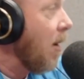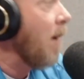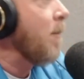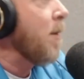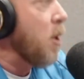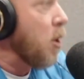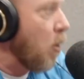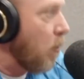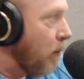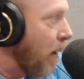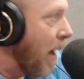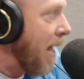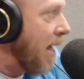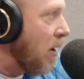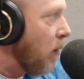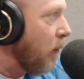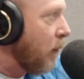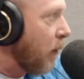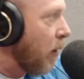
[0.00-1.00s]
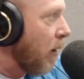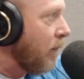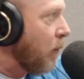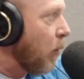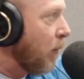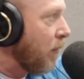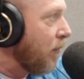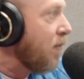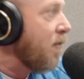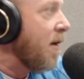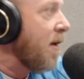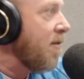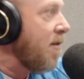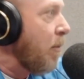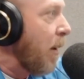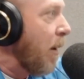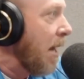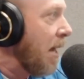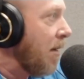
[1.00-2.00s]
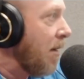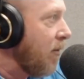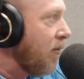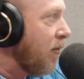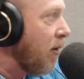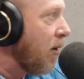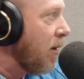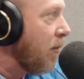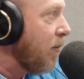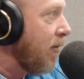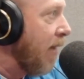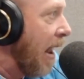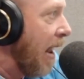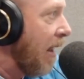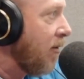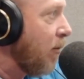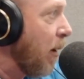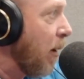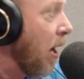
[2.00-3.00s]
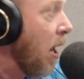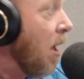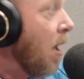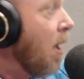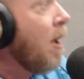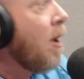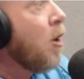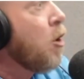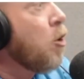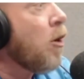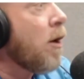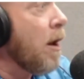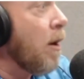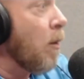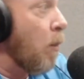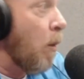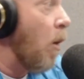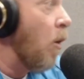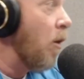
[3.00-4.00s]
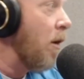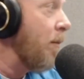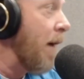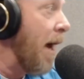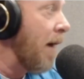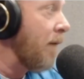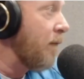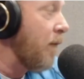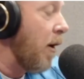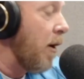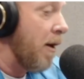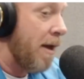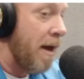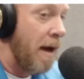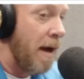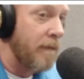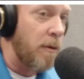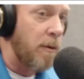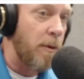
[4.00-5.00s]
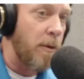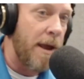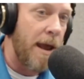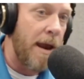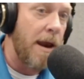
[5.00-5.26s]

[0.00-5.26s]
I mean, you might go for it on fourth and six depending on the circumstance, but you're going to roll him out very comfortably.